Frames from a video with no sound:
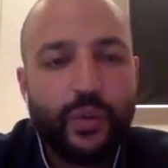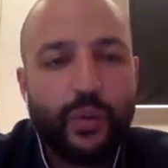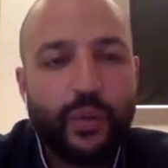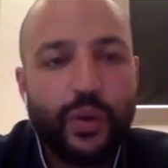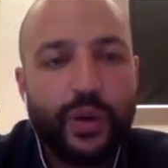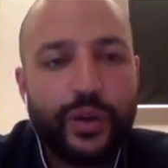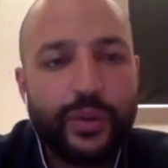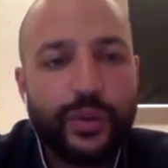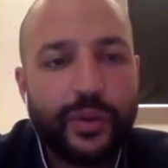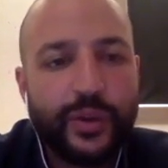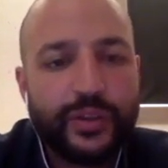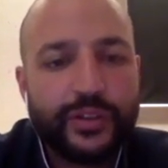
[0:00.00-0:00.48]

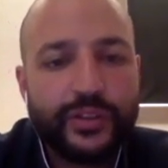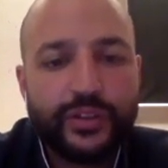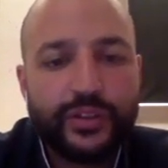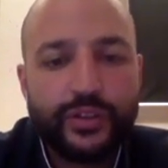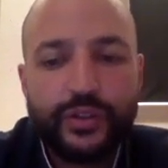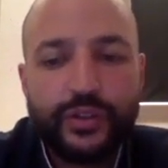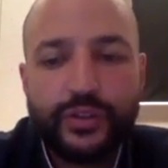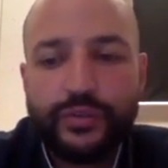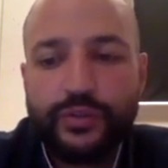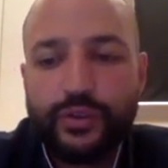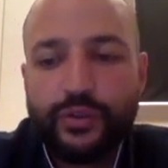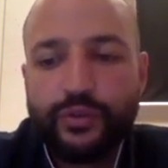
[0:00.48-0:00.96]
One about
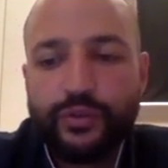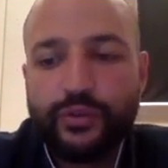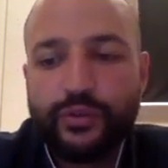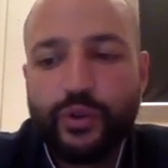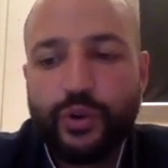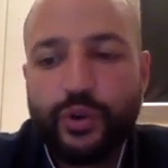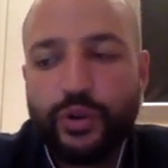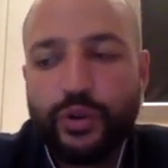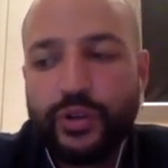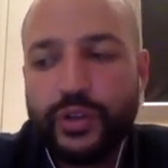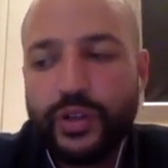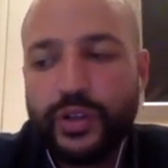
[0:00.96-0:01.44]
sort of the
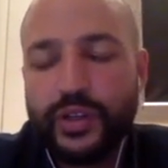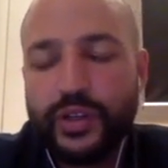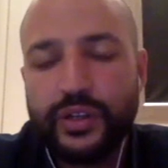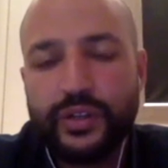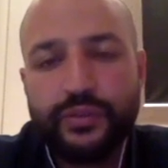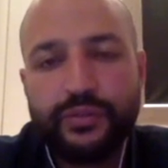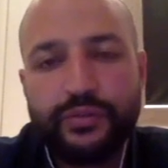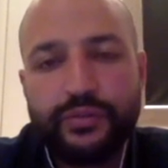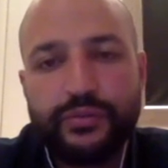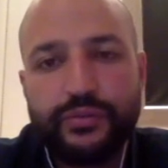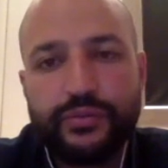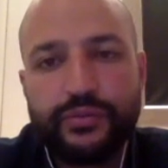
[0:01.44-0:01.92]
role
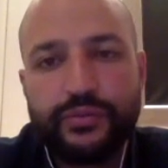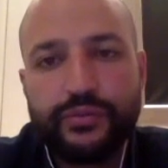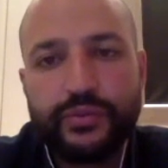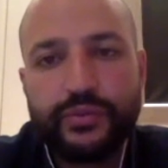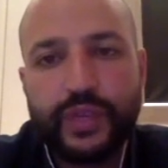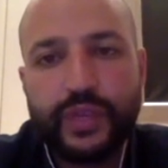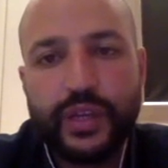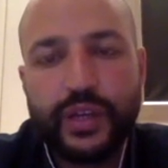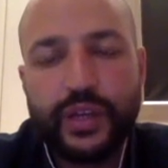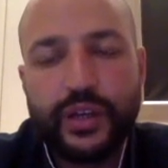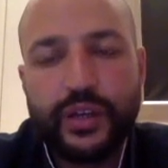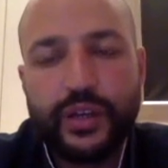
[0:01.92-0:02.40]
of
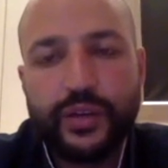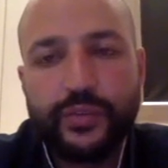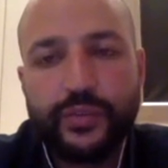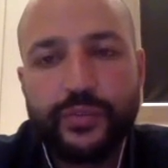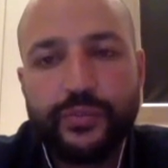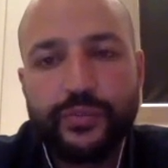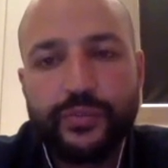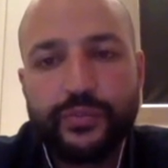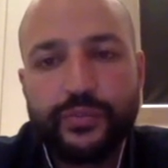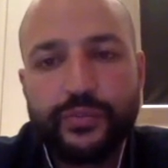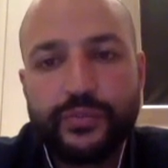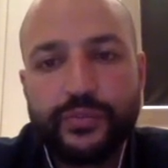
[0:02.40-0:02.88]

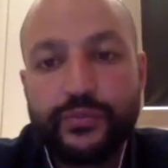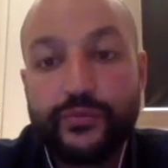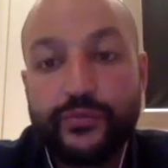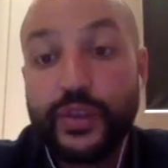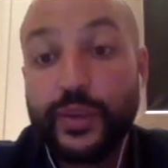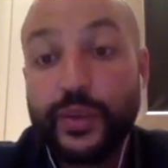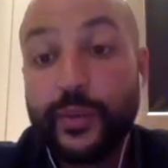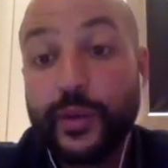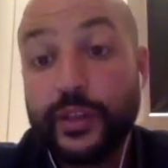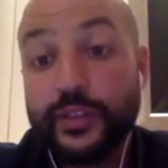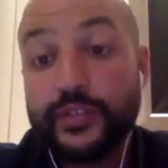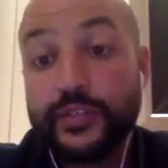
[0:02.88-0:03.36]

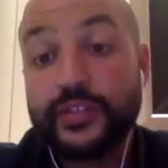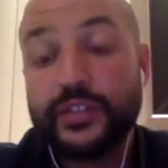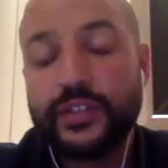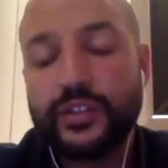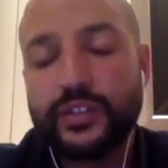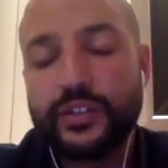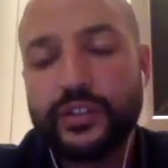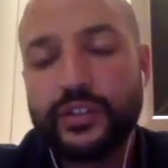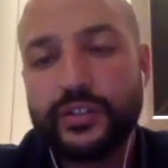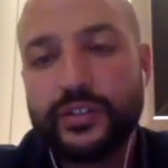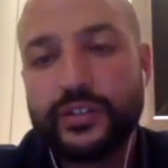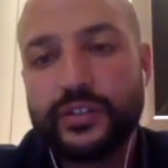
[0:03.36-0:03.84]
female
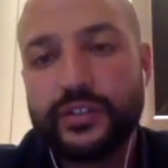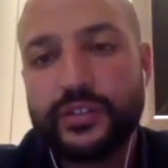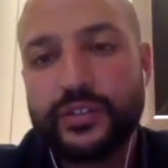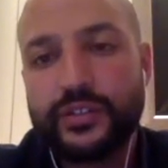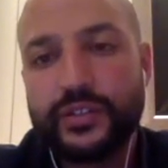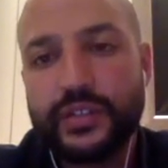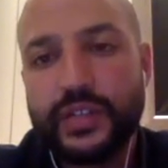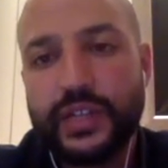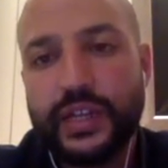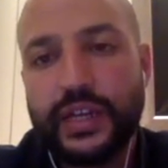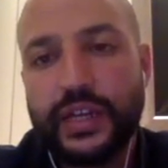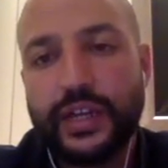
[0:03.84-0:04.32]

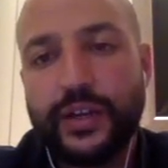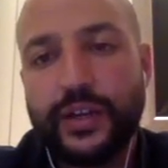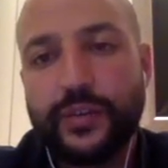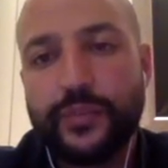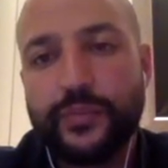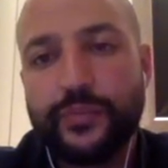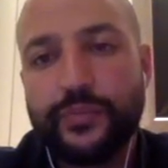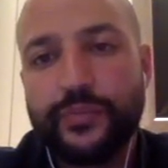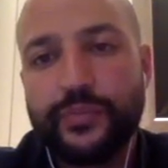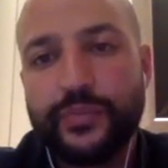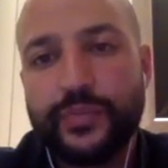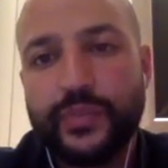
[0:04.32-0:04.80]
singers
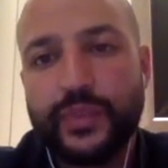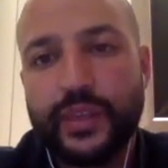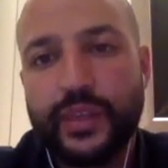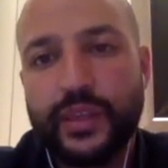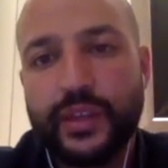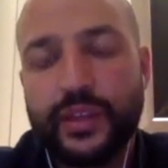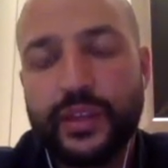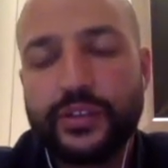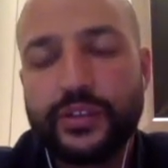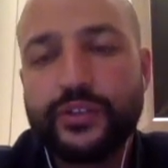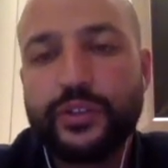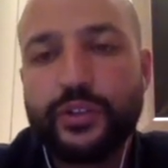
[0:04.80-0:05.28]

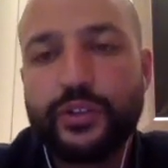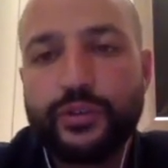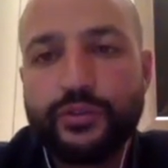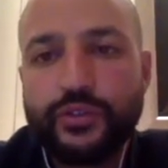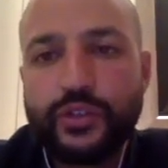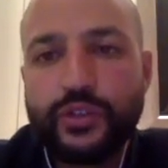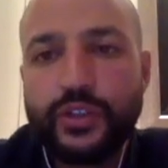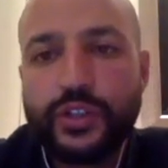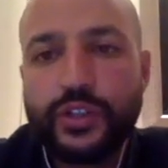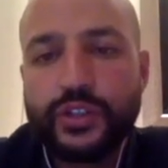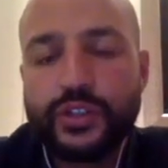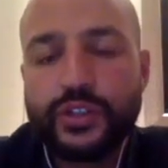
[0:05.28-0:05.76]
in sort of
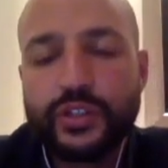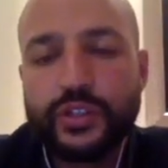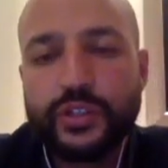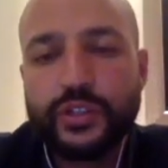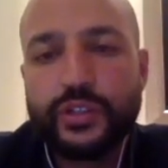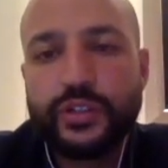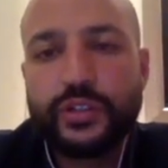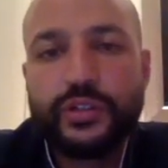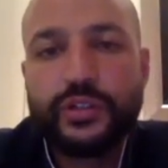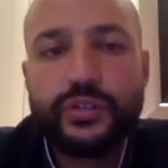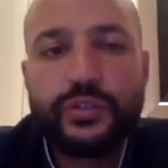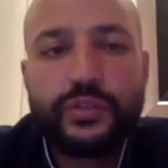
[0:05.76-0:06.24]

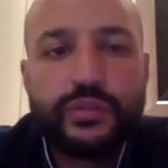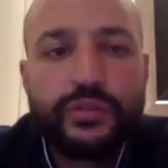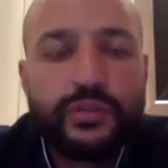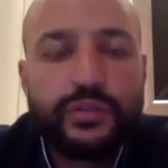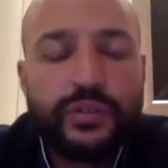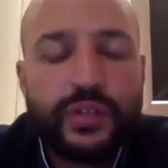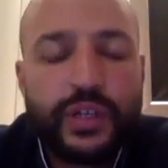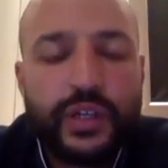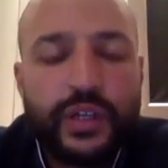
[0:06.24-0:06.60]
traditional